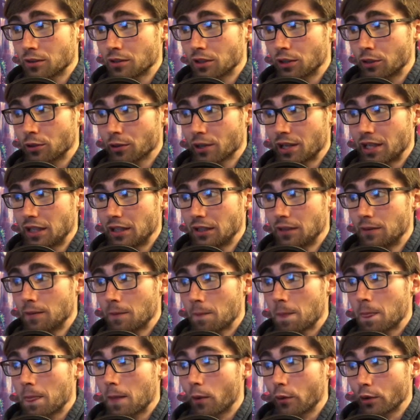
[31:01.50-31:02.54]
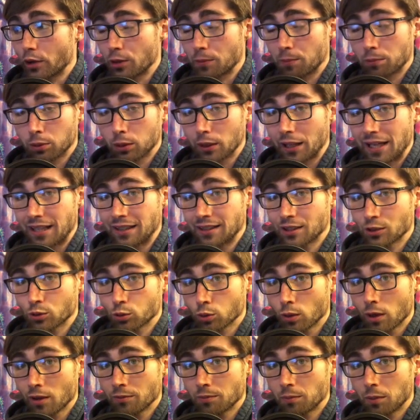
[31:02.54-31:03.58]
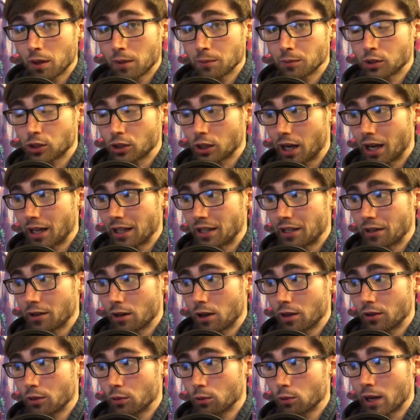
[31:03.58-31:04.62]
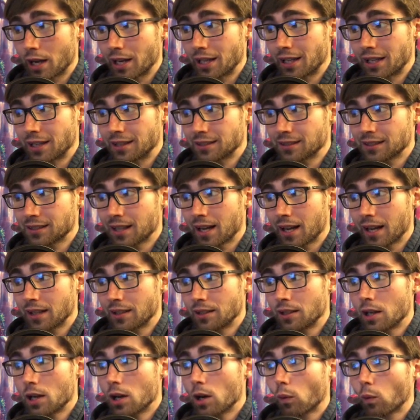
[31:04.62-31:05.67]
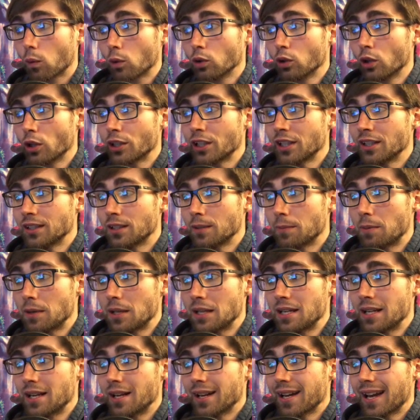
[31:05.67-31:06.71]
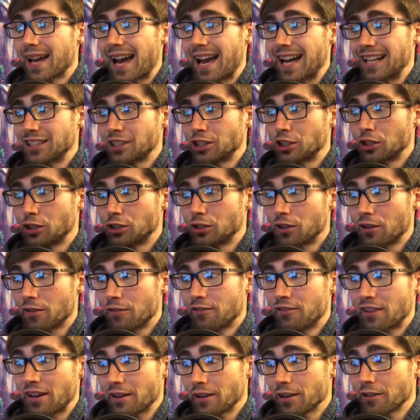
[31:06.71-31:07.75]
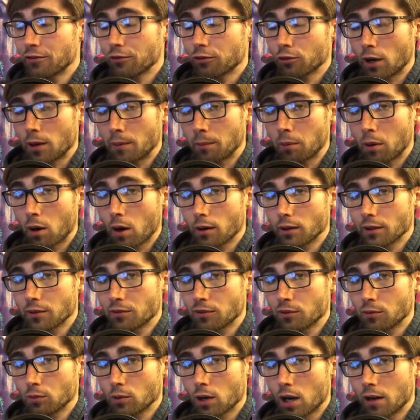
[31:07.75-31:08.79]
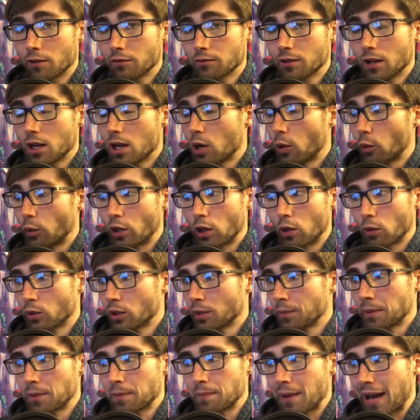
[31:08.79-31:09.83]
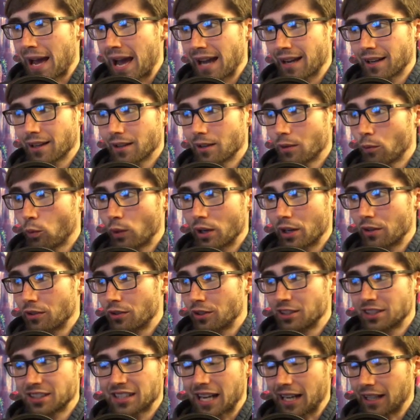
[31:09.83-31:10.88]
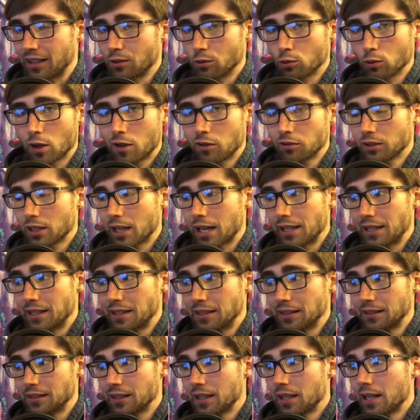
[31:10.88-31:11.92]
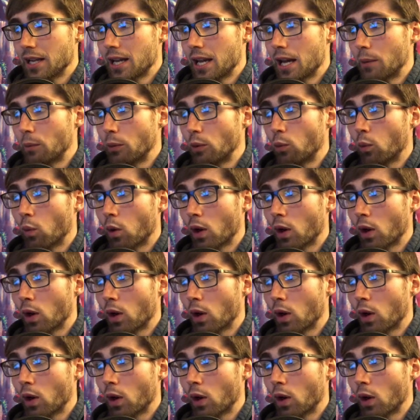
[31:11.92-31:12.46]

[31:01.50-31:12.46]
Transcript: the green, or you're playing this rough bump shot here on the right hand side, we're looking to be at the very front part of the rough. We don't want to be back where the second rough line is, and we